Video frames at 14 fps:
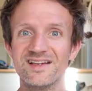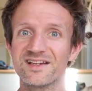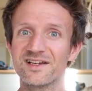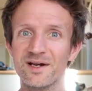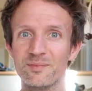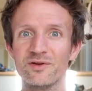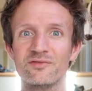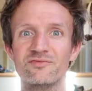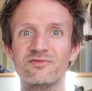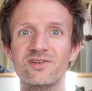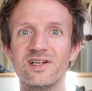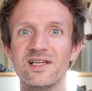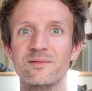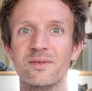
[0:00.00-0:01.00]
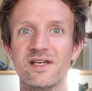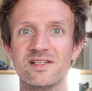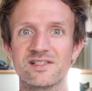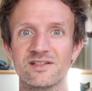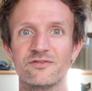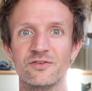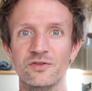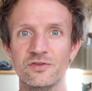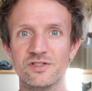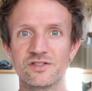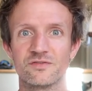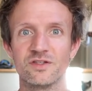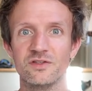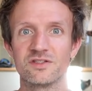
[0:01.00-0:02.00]
A couple of really amazing
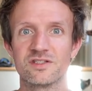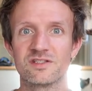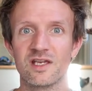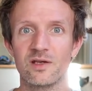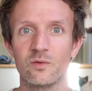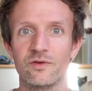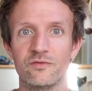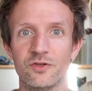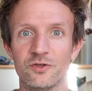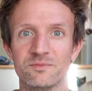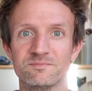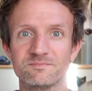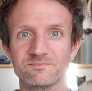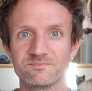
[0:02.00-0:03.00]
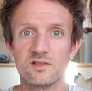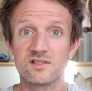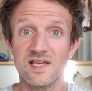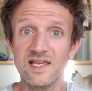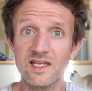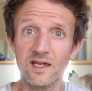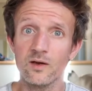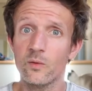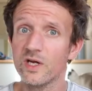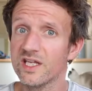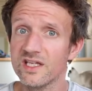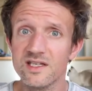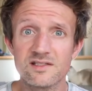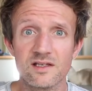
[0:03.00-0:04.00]
foods for you to take with you. Take care when
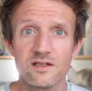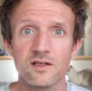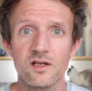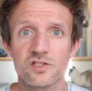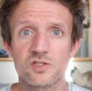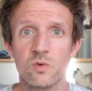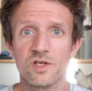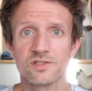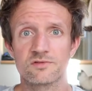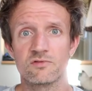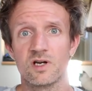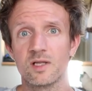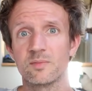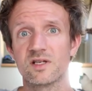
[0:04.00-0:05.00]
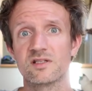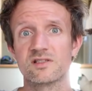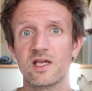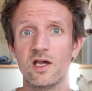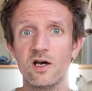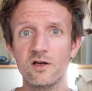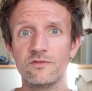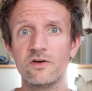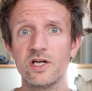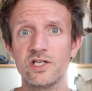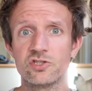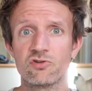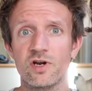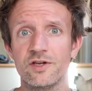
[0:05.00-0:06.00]
you're eating nuts whilst running, because they are very
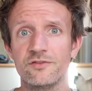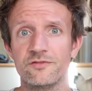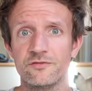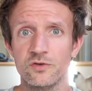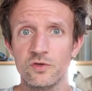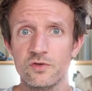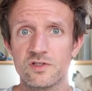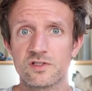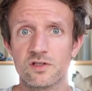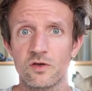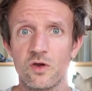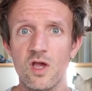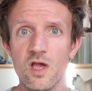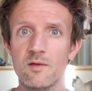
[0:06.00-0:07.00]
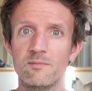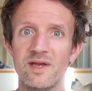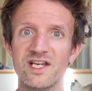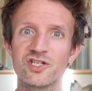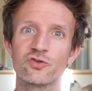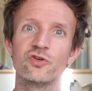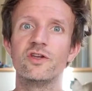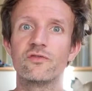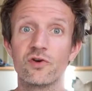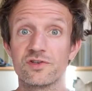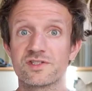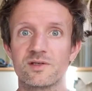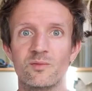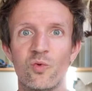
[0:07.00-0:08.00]
dry food, so make sure you've
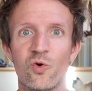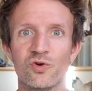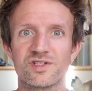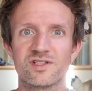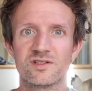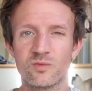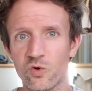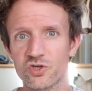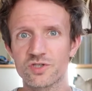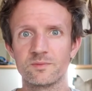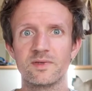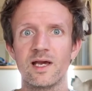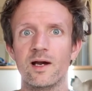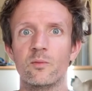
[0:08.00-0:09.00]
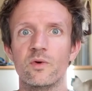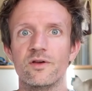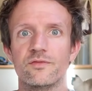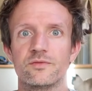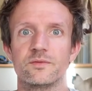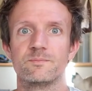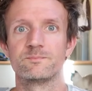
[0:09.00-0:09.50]
got some water to wash them down with.